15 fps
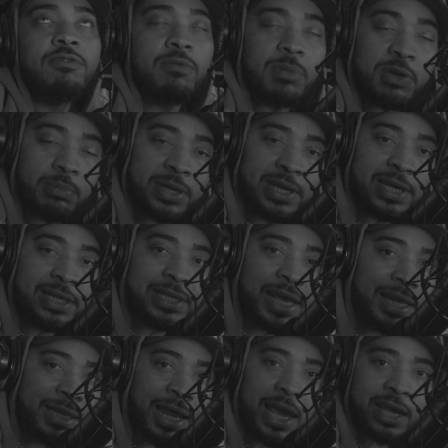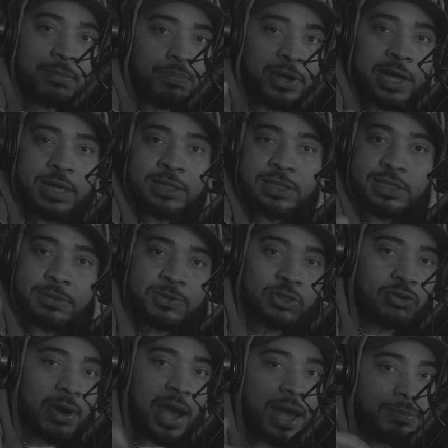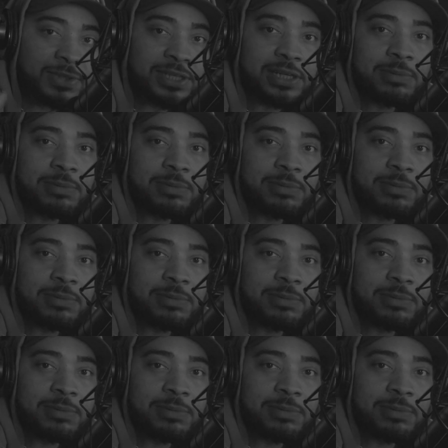Remember, hit that like button, subscribe